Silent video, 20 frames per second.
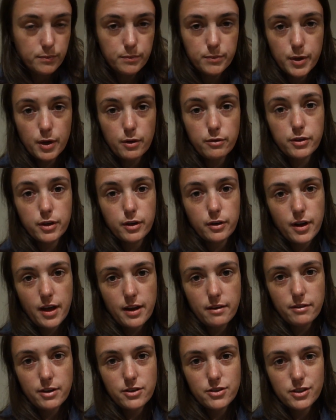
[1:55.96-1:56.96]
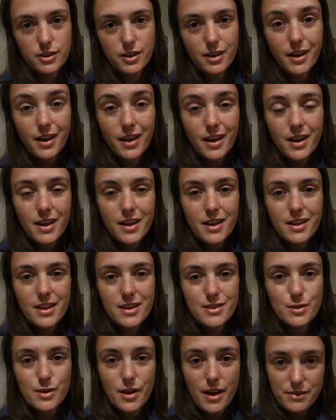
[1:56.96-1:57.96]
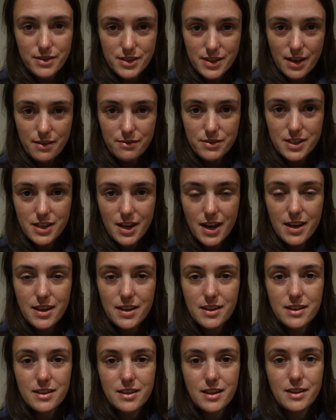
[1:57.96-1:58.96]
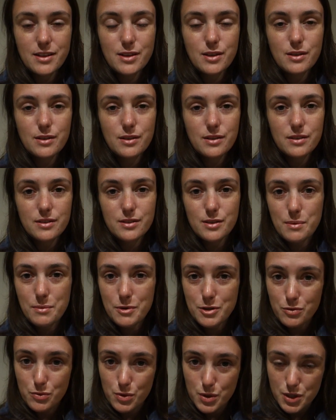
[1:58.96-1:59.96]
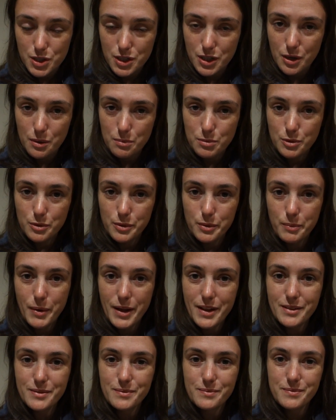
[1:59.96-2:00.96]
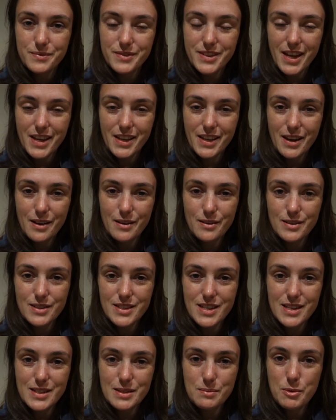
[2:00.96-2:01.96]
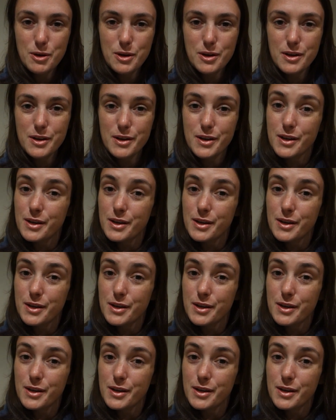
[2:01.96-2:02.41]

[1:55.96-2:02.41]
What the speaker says: But I'll figure it out eventually. That's all I have to say for today. Thank you so much for watching. Hope you're doing well. Take care, and I'll see you tomorrow.